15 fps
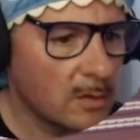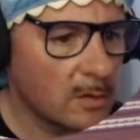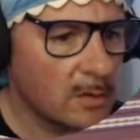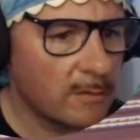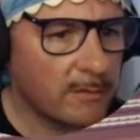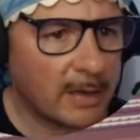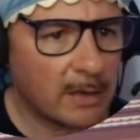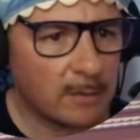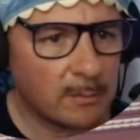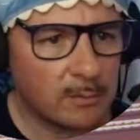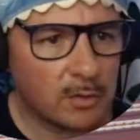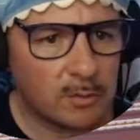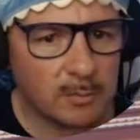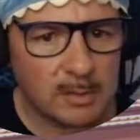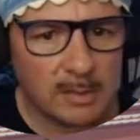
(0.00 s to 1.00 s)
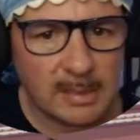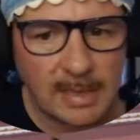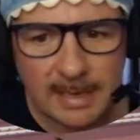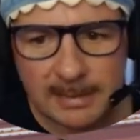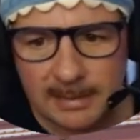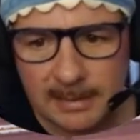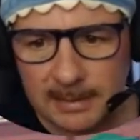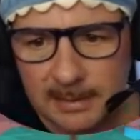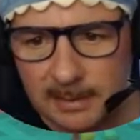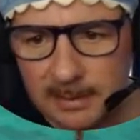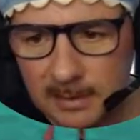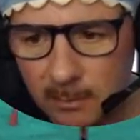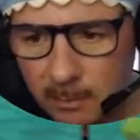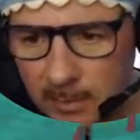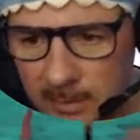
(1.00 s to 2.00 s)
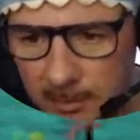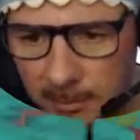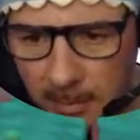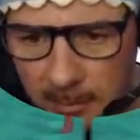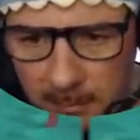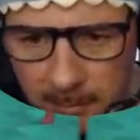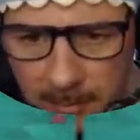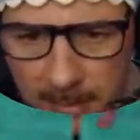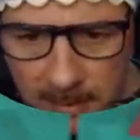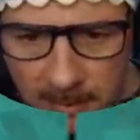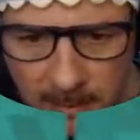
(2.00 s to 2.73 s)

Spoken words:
Vacuum tubes, yes. Now what is the problem then?